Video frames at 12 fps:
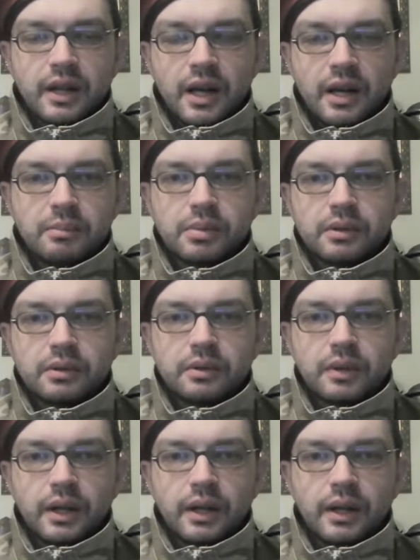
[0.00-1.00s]
and
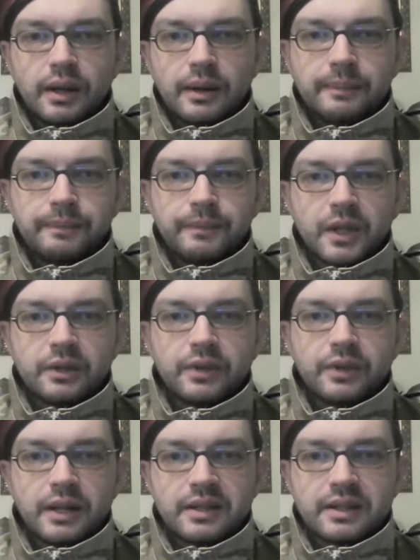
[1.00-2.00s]
able
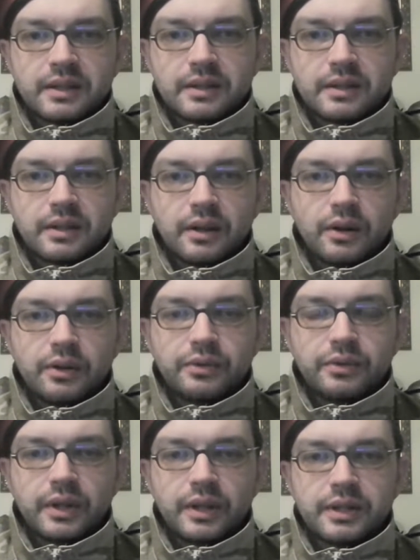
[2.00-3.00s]
advisors of
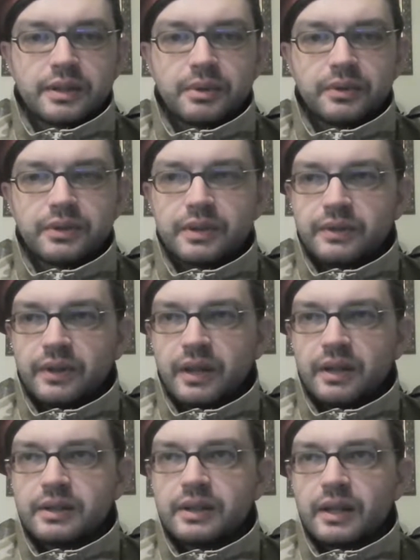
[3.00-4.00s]
Elizabeth
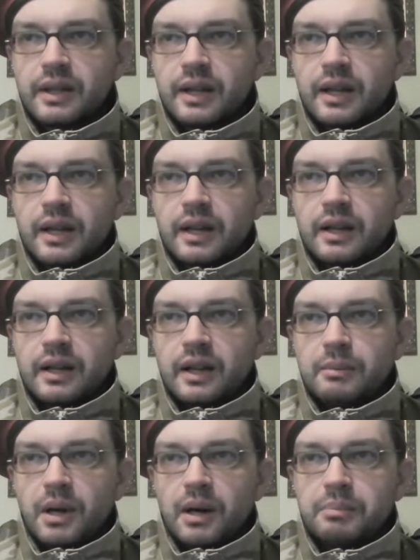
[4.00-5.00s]
I
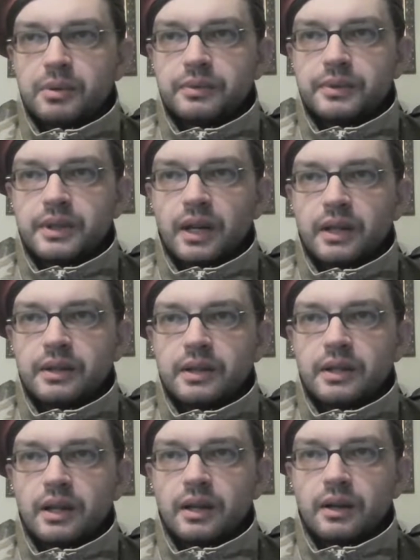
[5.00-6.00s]
came up with the
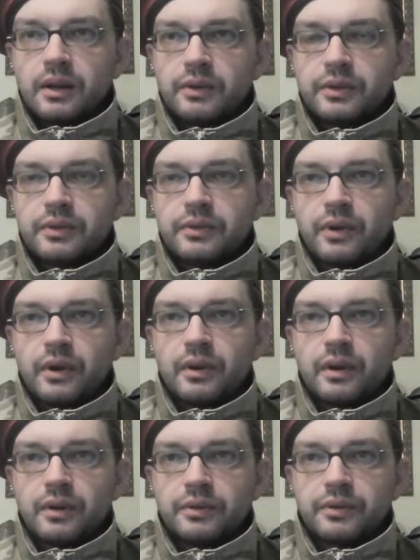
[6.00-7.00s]
idea of
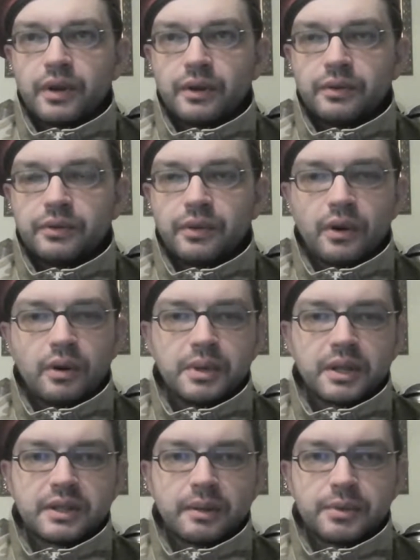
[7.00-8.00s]

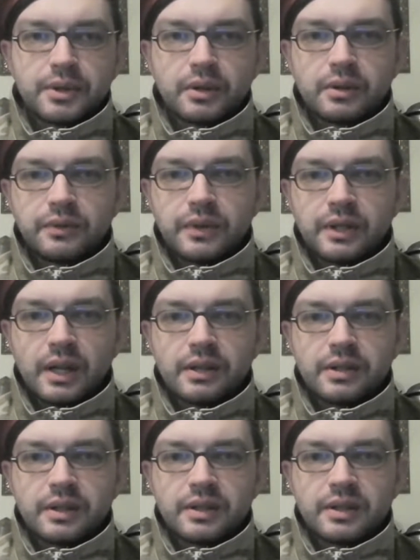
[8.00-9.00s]
forming some sort of
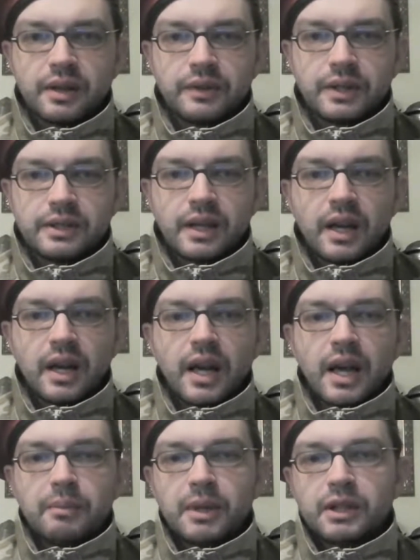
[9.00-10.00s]
intelligence service,
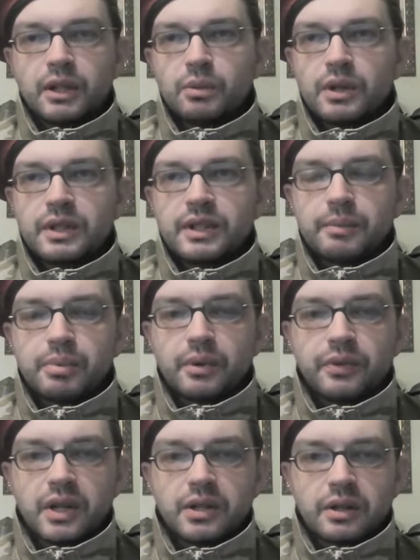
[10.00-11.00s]
but it wasn't a
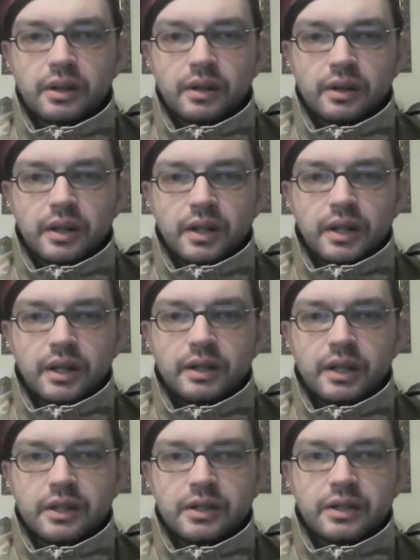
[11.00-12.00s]
professional
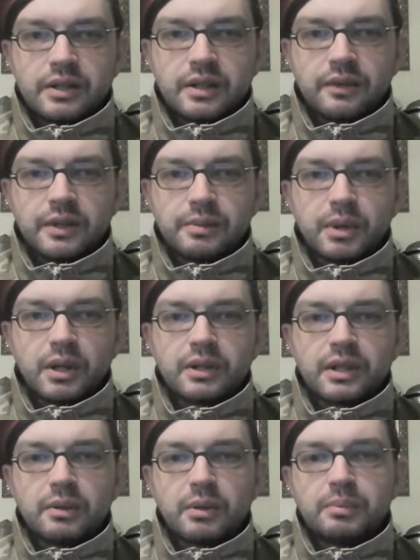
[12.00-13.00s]
intelligence service
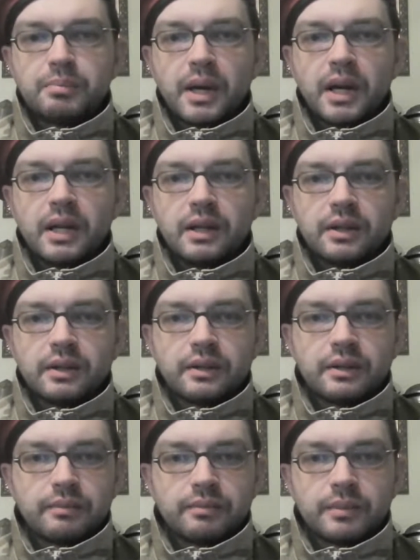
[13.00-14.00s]
because he was paying
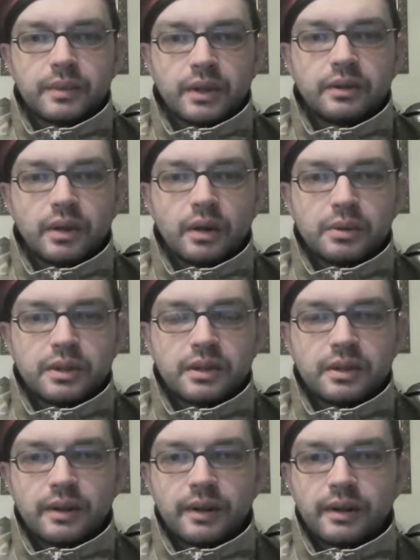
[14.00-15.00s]

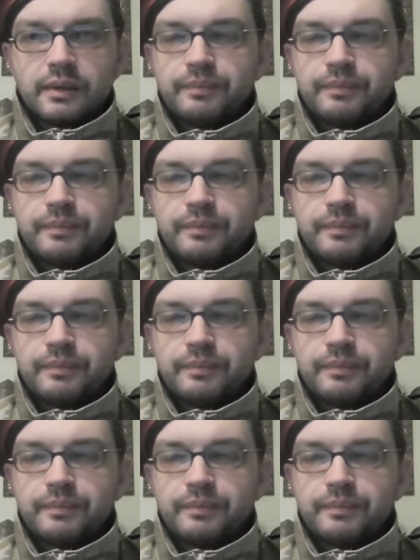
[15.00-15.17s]
those